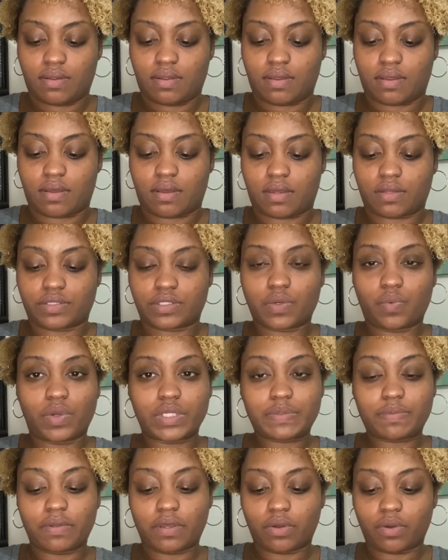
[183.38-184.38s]
Yeah, so
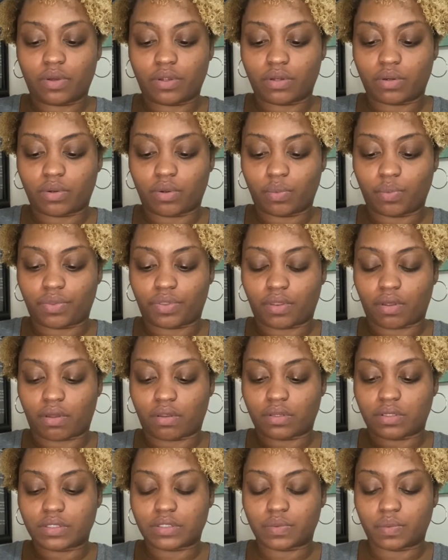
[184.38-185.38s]
what's been going on with y'all
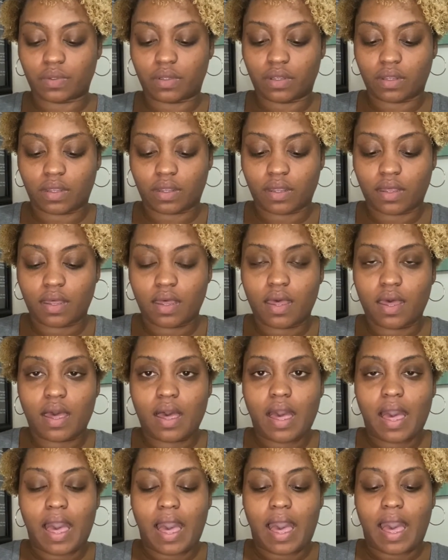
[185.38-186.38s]
this week?
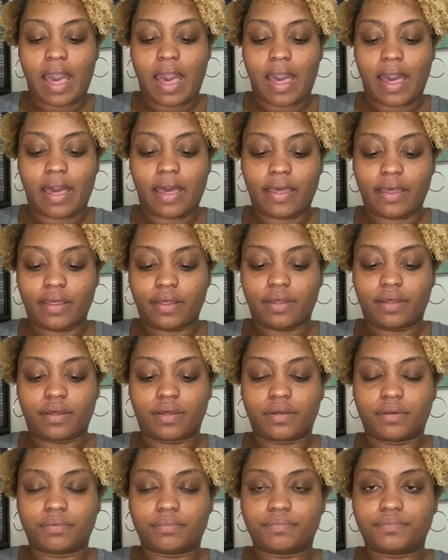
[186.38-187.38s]
I,
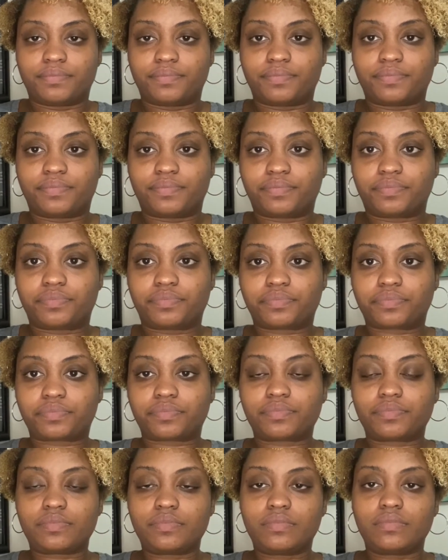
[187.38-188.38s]
um,
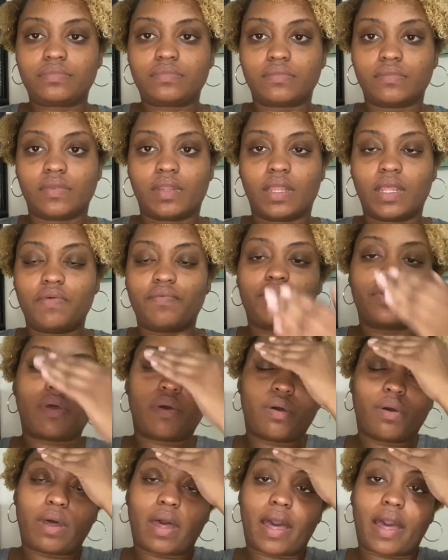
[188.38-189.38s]
even though
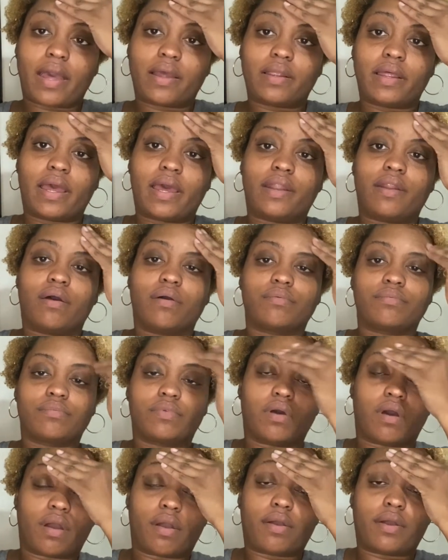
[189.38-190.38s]
I had
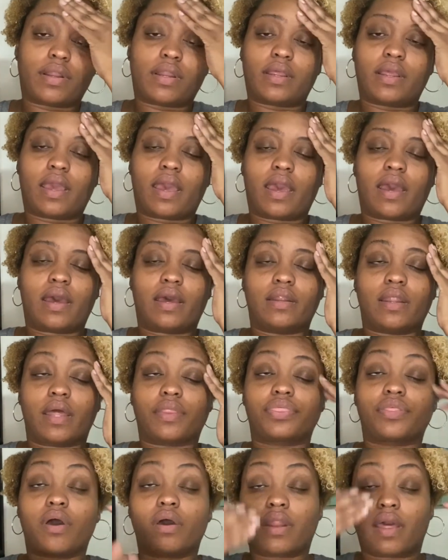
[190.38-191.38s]
already had, I
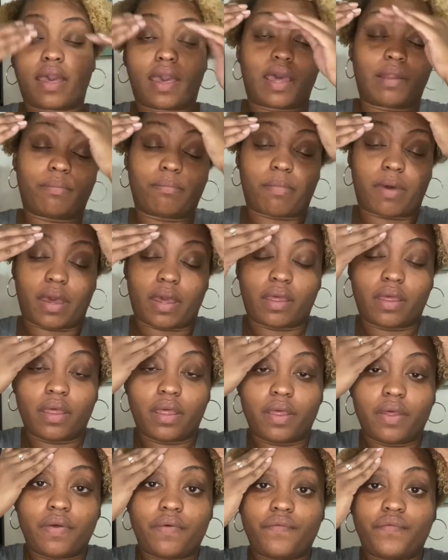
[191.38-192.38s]
thought I had my
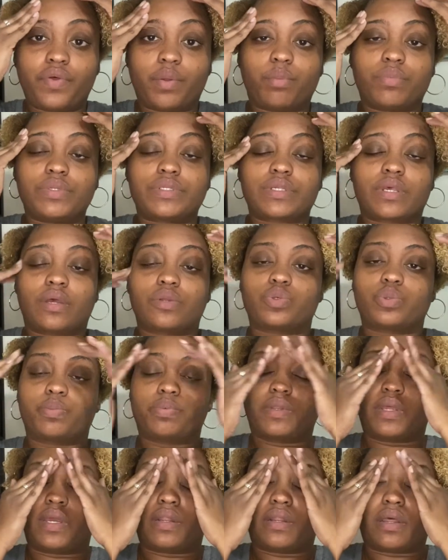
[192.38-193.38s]
filming schedule
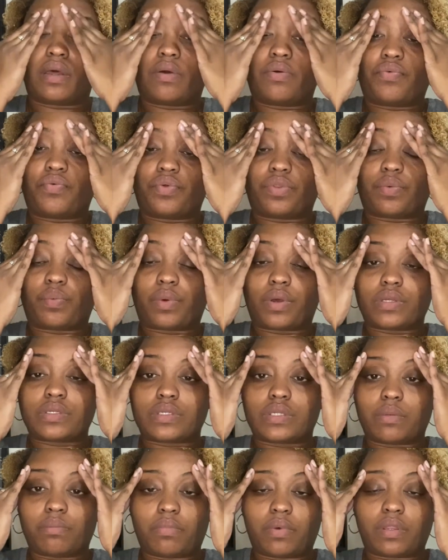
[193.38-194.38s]
planned out for the rest of
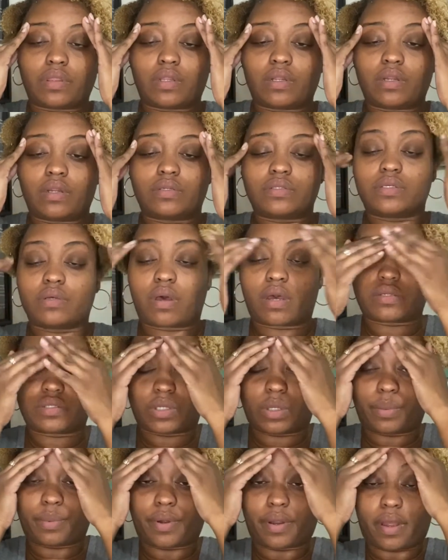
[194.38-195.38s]
the month and into
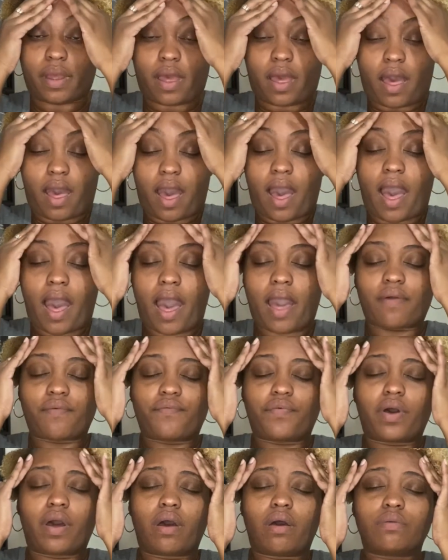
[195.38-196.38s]
October, I
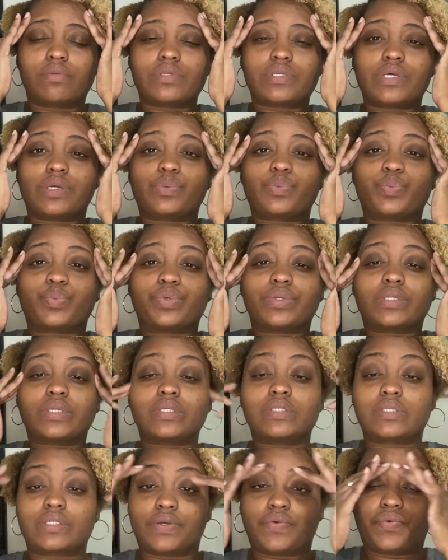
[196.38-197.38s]
found it really
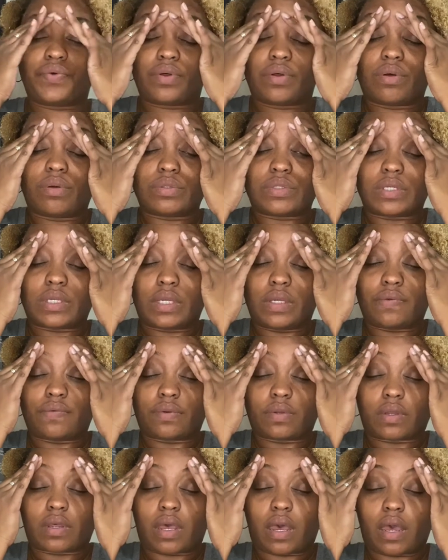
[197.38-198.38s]
difficult to
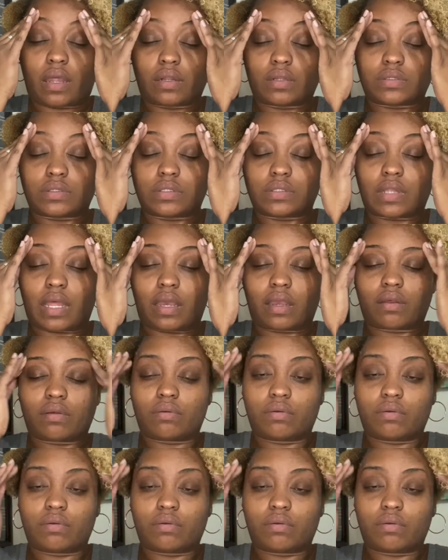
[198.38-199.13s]
even kind of to like